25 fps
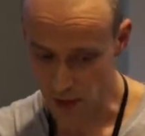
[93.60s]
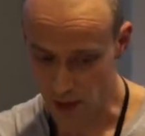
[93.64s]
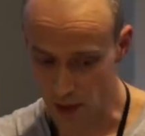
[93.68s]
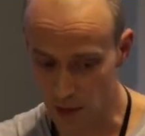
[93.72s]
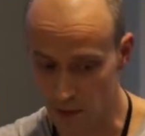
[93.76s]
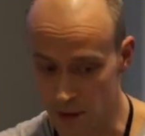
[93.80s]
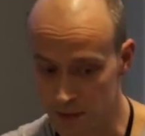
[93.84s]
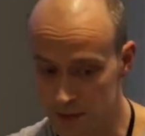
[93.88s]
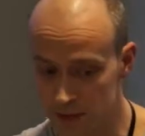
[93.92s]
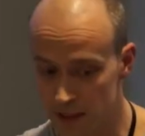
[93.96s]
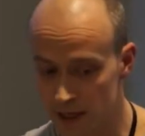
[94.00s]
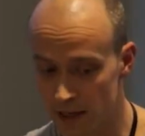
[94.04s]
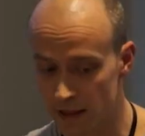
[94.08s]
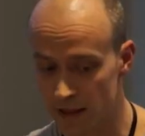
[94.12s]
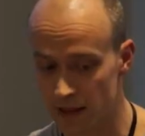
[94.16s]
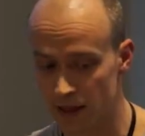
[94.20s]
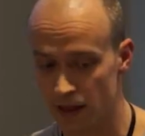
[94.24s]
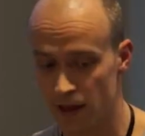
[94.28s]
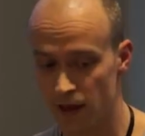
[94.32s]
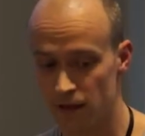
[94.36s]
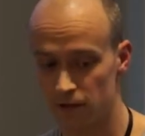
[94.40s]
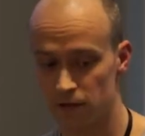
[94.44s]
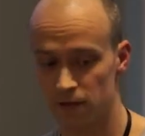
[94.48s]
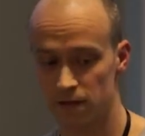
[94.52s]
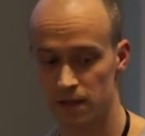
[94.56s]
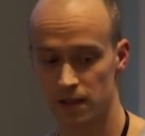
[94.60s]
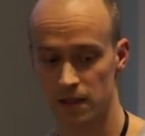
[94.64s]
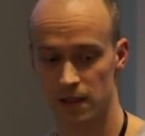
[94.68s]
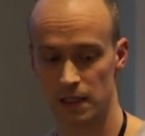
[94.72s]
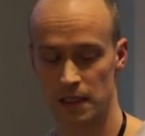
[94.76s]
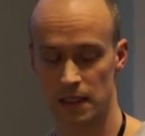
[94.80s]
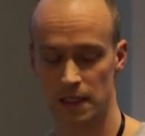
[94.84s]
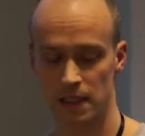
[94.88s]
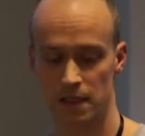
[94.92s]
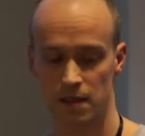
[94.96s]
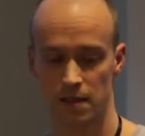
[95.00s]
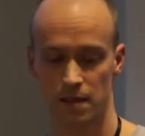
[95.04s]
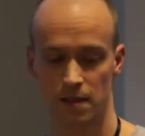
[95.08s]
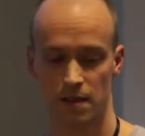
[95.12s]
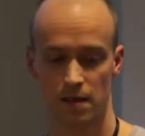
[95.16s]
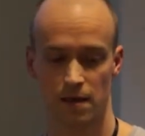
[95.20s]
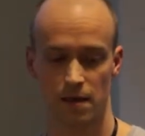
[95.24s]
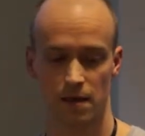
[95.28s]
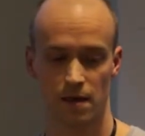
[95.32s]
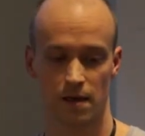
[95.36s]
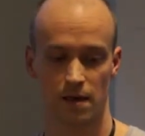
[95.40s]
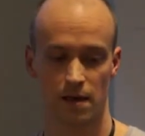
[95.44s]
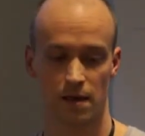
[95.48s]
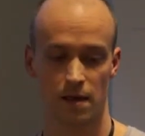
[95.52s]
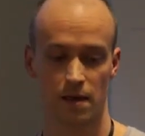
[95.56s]
website they have.
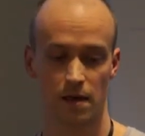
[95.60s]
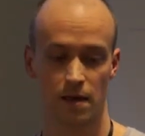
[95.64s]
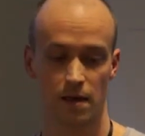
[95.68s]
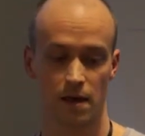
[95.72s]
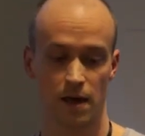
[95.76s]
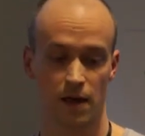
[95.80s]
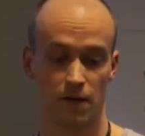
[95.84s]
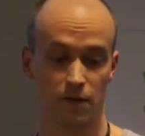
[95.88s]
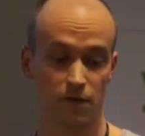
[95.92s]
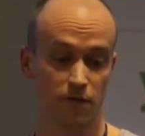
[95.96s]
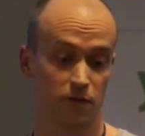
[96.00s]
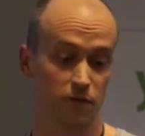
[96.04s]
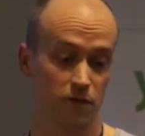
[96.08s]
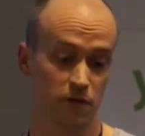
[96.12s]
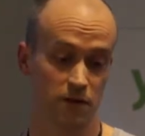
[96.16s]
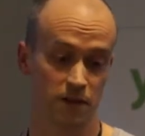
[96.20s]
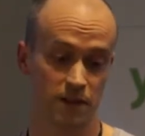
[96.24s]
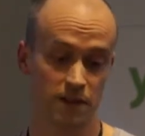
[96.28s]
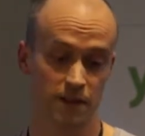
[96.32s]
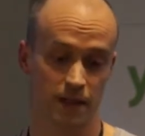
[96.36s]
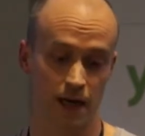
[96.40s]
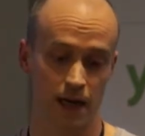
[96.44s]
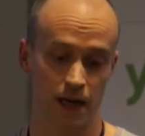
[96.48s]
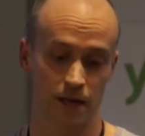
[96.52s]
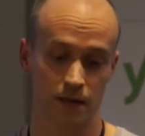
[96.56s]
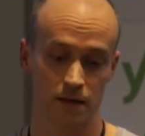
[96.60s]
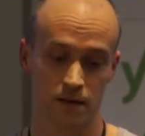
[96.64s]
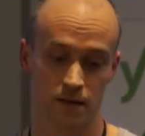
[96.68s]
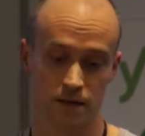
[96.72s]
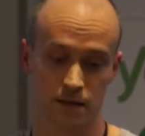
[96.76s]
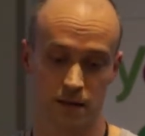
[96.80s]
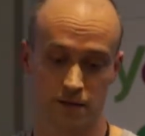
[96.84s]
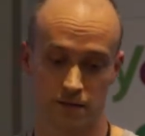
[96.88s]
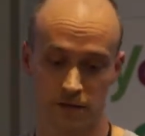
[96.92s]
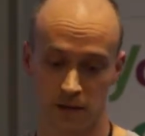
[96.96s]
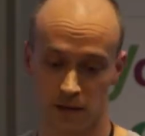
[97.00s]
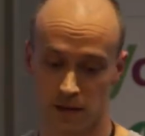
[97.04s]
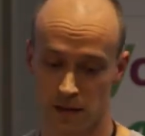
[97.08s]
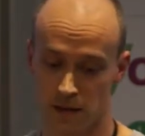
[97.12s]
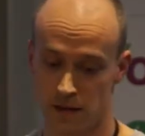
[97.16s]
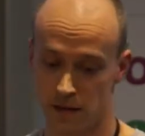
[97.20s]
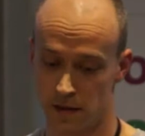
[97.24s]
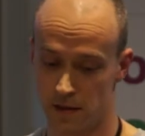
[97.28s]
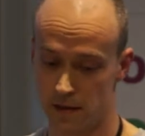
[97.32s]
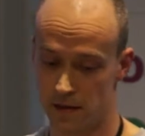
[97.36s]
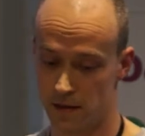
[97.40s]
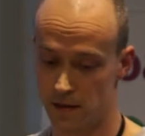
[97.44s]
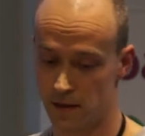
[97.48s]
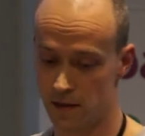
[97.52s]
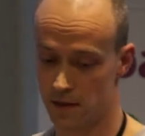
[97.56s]
And for a designer, it's definitely
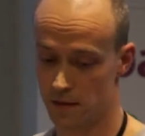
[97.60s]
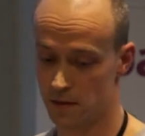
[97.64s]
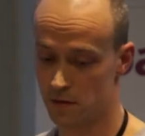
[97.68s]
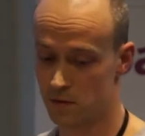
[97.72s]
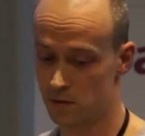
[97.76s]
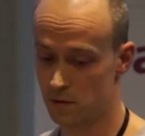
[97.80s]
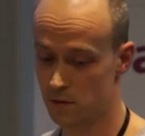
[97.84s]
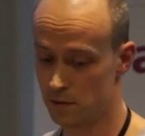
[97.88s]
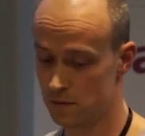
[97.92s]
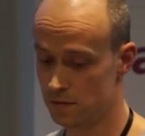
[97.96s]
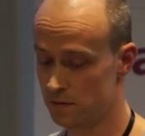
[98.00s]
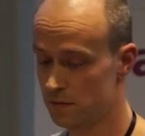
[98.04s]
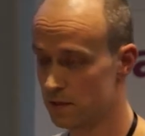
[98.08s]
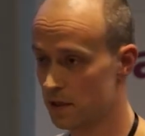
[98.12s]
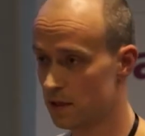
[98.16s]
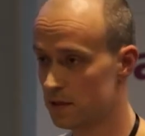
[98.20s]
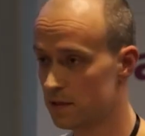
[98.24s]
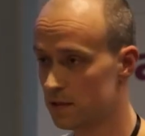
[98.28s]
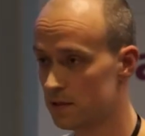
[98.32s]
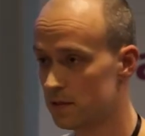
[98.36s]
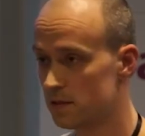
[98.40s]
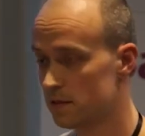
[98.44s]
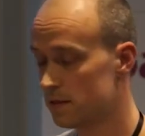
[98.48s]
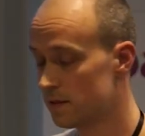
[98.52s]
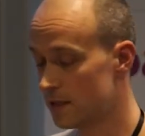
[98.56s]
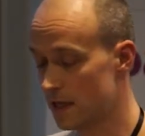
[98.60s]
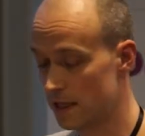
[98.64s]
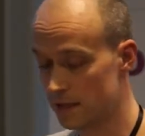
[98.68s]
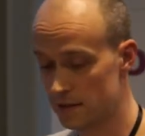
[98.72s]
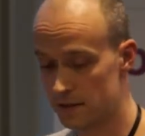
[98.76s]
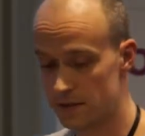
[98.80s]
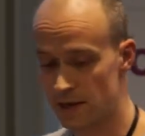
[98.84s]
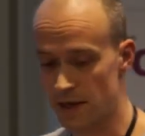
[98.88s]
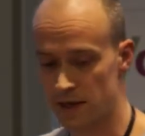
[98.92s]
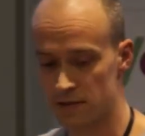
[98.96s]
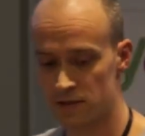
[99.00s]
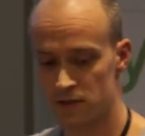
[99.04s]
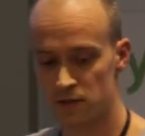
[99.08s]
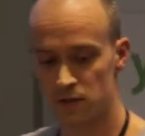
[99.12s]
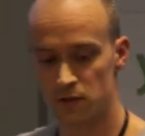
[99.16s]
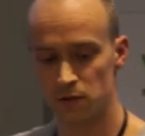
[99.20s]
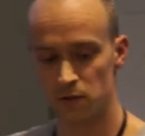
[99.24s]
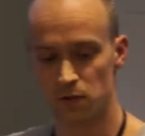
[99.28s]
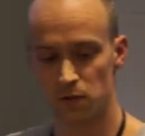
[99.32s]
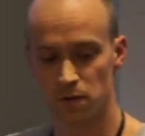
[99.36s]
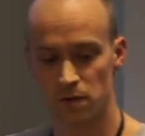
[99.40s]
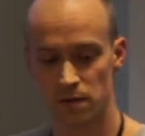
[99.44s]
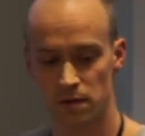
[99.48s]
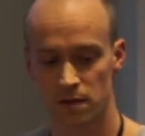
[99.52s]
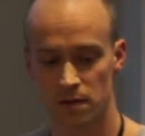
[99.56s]
a cool standardized
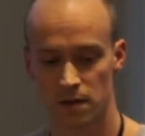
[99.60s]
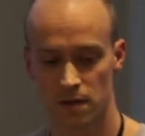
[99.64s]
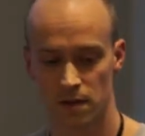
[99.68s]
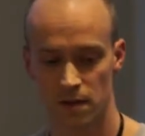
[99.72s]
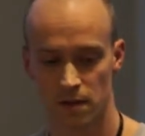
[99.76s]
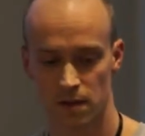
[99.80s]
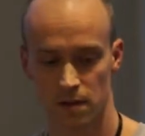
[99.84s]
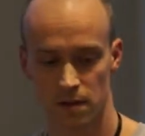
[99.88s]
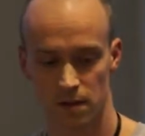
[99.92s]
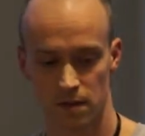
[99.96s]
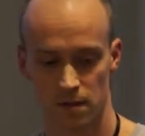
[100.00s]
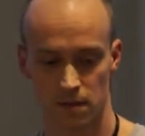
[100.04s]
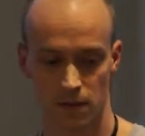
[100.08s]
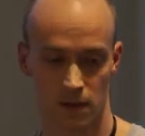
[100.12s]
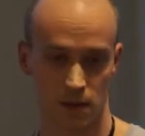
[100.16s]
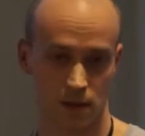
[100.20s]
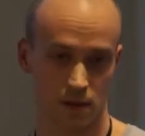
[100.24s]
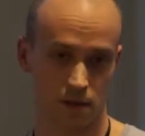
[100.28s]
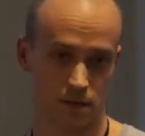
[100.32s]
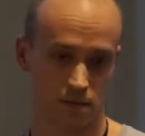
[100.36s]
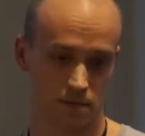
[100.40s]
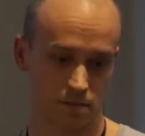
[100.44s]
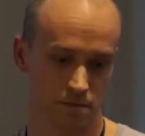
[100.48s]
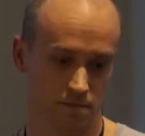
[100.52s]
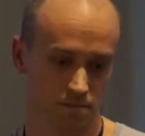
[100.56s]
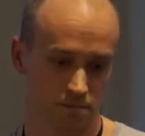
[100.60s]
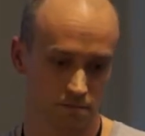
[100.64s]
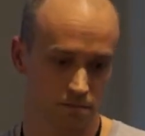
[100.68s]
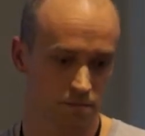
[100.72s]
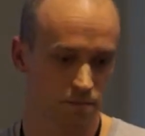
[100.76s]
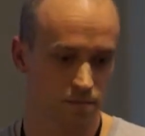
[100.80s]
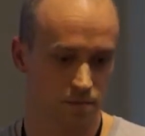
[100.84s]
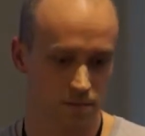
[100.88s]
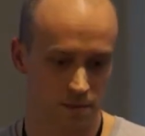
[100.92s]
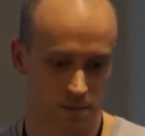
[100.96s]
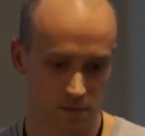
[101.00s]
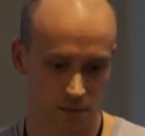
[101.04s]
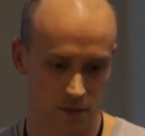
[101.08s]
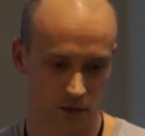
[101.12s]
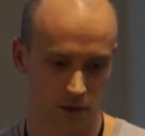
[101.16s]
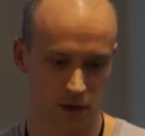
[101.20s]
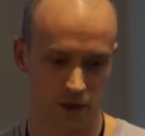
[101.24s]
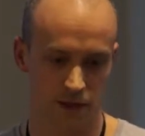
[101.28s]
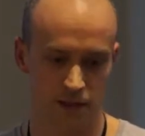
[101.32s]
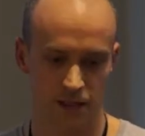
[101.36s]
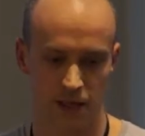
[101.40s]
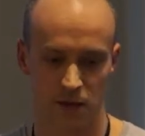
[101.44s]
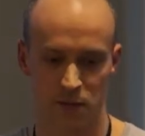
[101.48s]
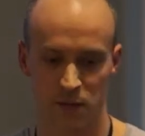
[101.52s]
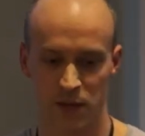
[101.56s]
tool with a
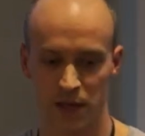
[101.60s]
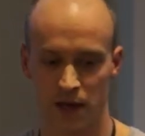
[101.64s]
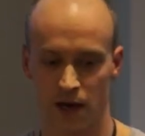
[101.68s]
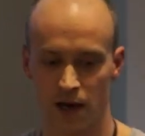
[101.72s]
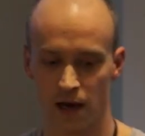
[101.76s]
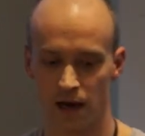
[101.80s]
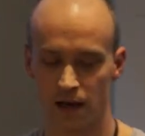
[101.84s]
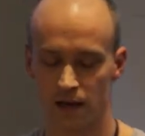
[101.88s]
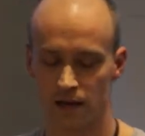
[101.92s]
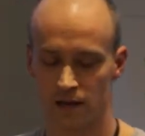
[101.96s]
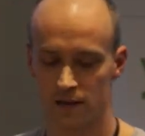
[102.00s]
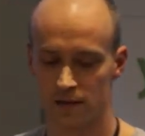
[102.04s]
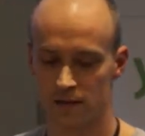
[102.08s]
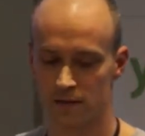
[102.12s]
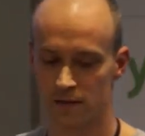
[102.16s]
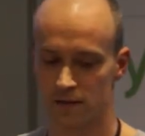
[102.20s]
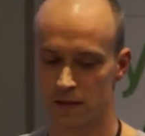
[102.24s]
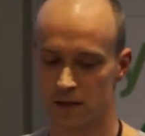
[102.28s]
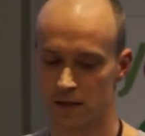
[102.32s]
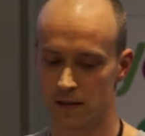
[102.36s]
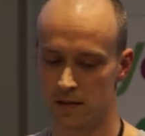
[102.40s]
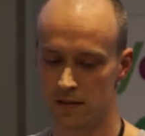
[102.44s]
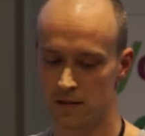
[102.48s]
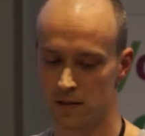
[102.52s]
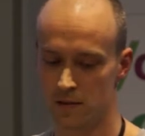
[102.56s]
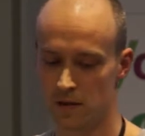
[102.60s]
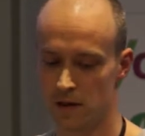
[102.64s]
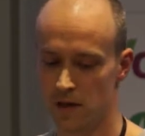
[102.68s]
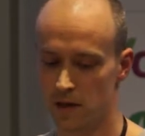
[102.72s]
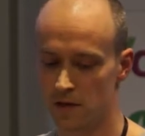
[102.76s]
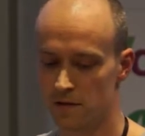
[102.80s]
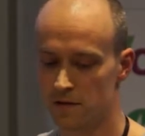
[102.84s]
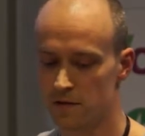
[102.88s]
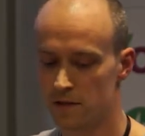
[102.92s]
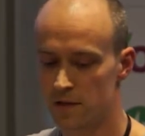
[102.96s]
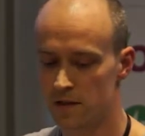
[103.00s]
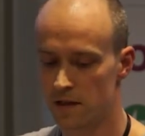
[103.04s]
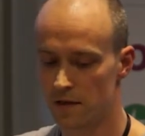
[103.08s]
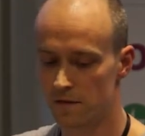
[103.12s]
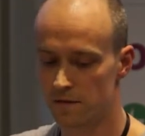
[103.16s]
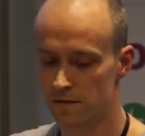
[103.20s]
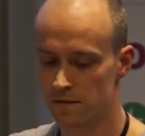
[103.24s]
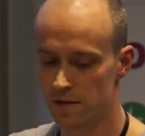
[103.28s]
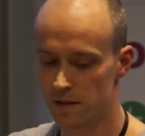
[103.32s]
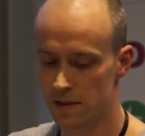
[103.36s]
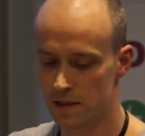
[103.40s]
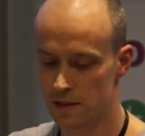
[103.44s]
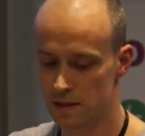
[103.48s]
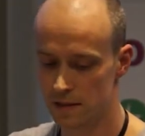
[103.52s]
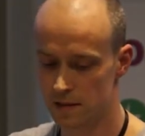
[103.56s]
great API. You can do a lot of stuff
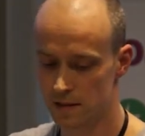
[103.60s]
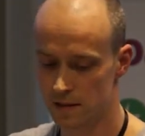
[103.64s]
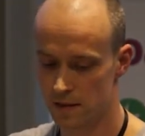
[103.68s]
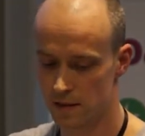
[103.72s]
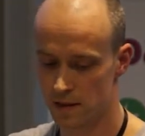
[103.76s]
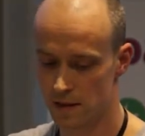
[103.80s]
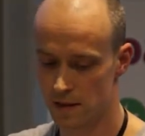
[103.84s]
with it.